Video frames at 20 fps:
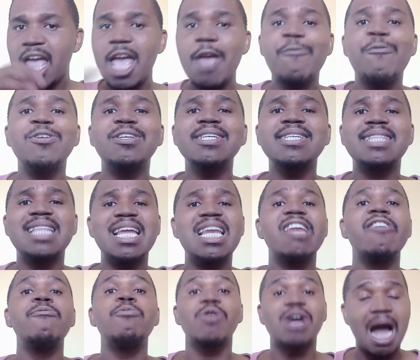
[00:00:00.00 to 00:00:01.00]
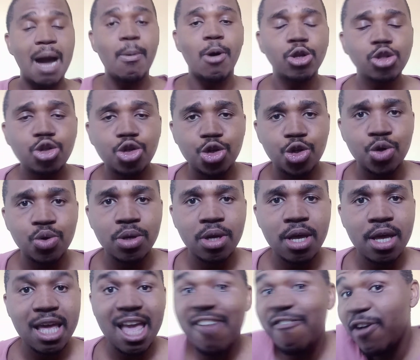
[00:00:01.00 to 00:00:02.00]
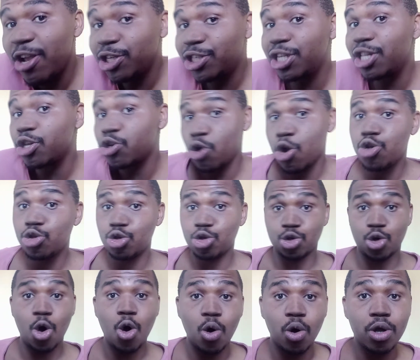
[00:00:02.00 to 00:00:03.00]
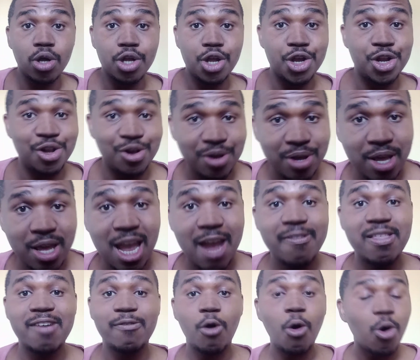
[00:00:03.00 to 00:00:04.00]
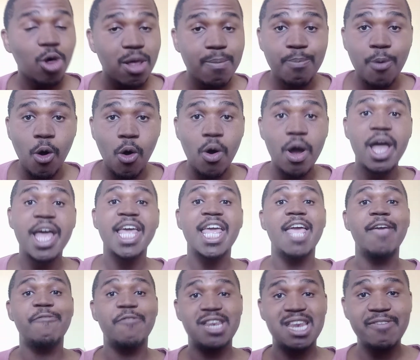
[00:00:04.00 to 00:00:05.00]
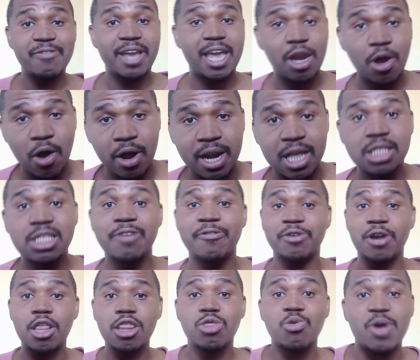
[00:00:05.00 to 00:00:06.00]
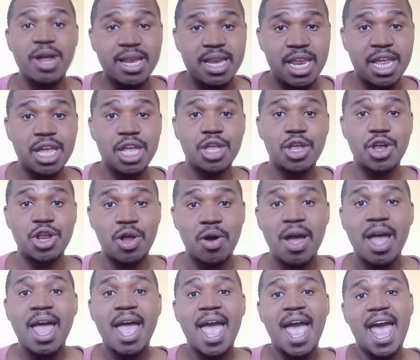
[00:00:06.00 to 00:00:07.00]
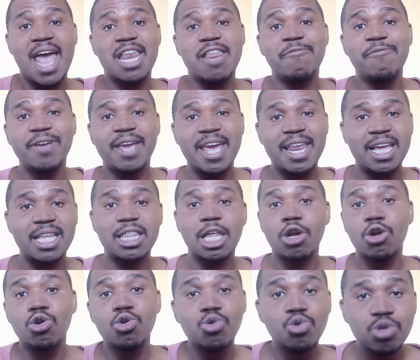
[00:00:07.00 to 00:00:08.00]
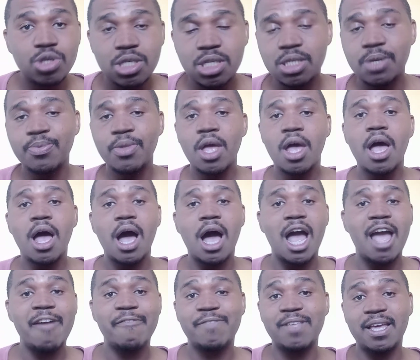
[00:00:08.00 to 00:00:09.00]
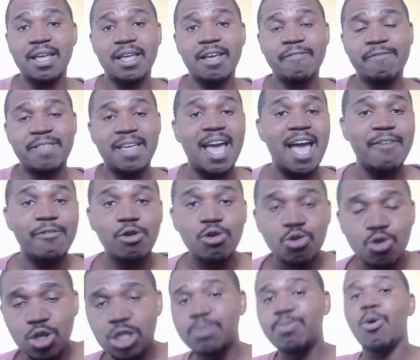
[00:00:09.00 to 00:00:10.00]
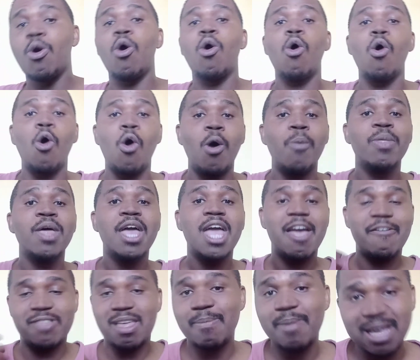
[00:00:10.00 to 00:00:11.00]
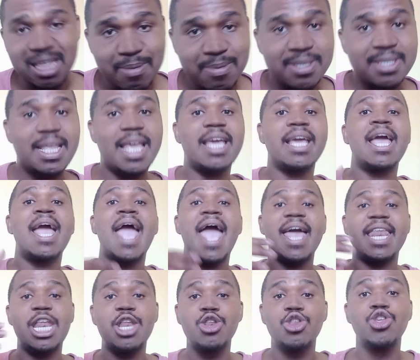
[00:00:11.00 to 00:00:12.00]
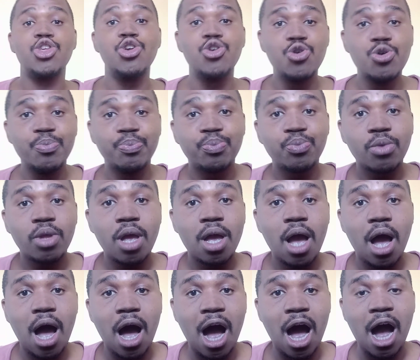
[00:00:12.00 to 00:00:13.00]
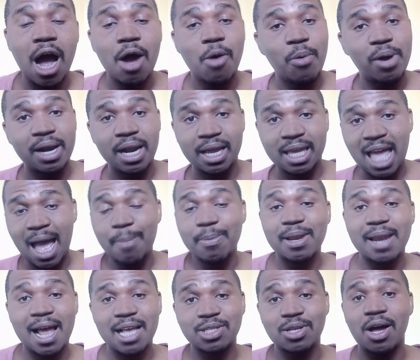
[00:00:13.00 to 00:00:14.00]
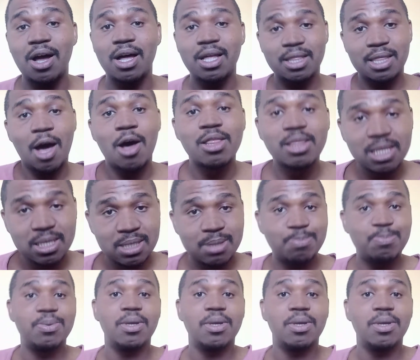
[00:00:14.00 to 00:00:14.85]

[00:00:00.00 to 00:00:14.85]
if you just let Liverpool come on to you, eventually they're going to score, If they have all the ball, if you're never getting on it, if you're not threatening, and if you're getting that loose, if they have a loose ball or if they make the mistake and then you want to capitalize on